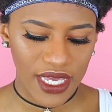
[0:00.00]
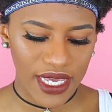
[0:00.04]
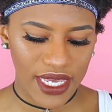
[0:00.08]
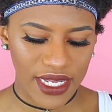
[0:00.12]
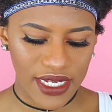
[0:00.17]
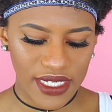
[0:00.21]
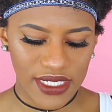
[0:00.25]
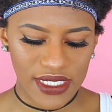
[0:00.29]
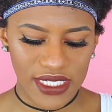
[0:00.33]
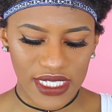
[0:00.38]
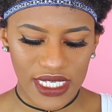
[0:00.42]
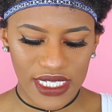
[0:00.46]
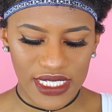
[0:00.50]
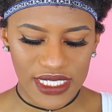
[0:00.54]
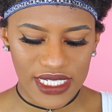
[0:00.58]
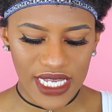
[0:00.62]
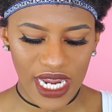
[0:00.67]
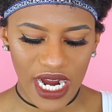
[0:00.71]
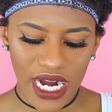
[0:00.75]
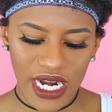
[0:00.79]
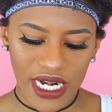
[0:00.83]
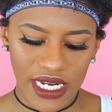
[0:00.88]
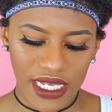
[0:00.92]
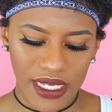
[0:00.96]
in its
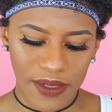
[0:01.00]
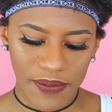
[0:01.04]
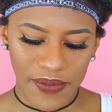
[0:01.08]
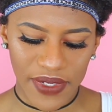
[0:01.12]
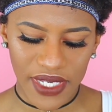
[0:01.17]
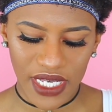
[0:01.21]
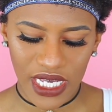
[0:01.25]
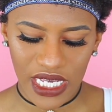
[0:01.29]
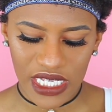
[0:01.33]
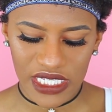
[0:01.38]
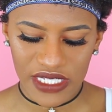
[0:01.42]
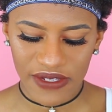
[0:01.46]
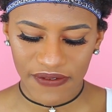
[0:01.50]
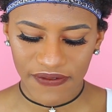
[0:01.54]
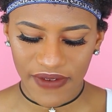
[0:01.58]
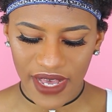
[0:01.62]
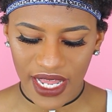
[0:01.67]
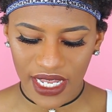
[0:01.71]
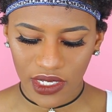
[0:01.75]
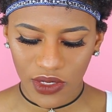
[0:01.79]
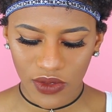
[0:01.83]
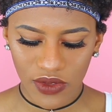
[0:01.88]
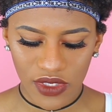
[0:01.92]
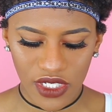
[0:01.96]
entirety because the
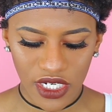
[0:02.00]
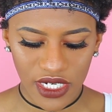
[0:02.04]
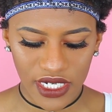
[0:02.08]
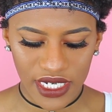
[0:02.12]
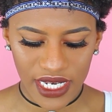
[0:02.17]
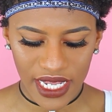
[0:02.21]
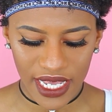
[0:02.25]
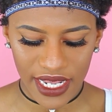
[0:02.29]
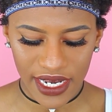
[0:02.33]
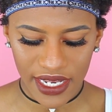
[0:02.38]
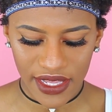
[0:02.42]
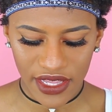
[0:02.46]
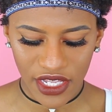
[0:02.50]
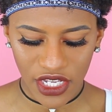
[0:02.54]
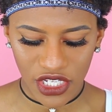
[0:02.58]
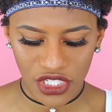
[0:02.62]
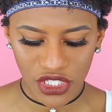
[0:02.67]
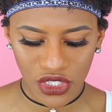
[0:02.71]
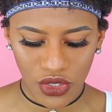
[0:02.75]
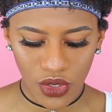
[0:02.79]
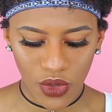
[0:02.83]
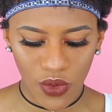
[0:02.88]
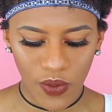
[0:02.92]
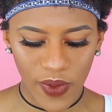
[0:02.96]
follicles are dead and
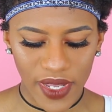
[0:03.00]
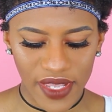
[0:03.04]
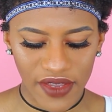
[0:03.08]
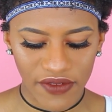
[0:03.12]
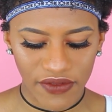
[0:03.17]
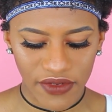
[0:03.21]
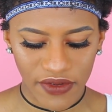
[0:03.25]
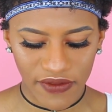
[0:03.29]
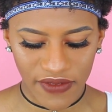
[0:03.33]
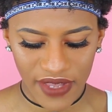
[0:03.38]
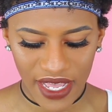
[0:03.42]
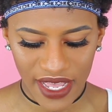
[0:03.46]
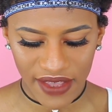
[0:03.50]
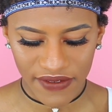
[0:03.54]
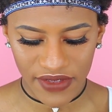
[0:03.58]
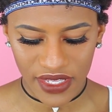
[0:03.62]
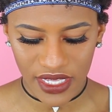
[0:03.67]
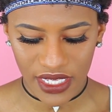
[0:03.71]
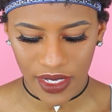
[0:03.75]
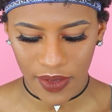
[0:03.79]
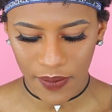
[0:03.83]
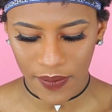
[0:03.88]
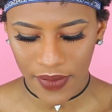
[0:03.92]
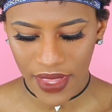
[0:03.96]
there's no way of
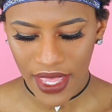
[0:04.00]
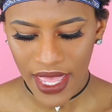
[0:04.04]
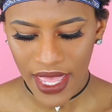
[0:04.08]
reviving them.